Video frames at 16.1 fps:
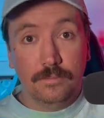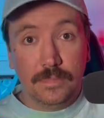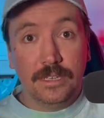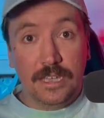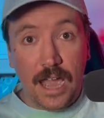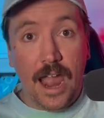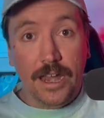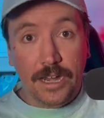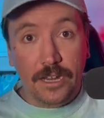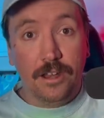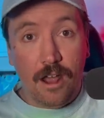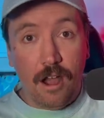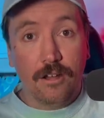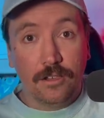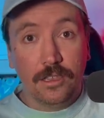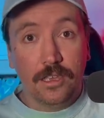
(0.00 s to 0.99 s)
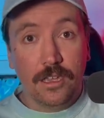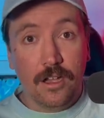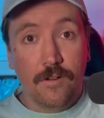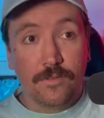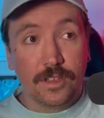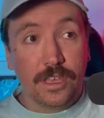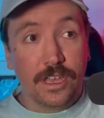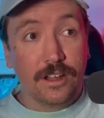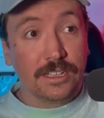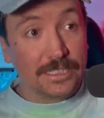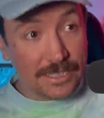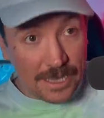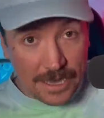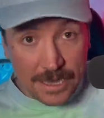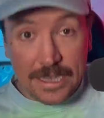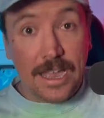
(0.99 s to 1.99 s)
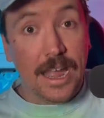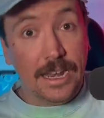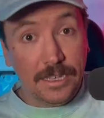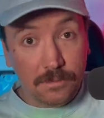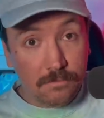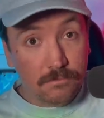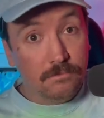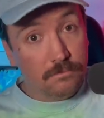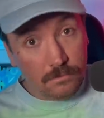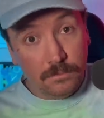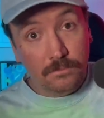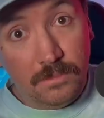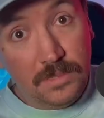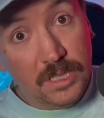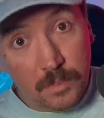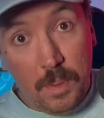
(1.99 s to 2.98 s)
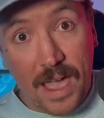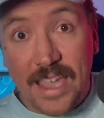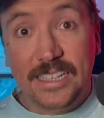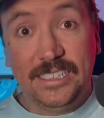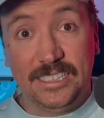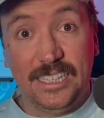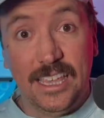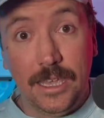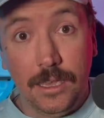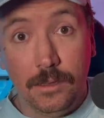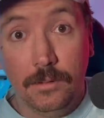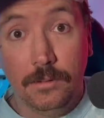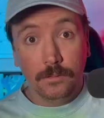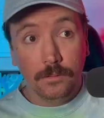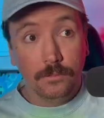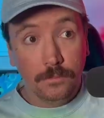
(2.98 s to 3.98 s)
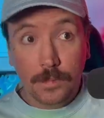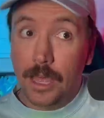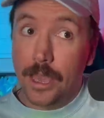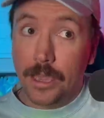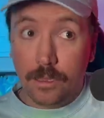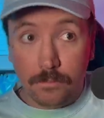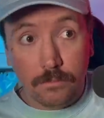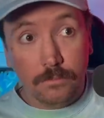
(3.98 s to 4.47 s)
kind of gnarly over there. It's getting kind of spicy. Like,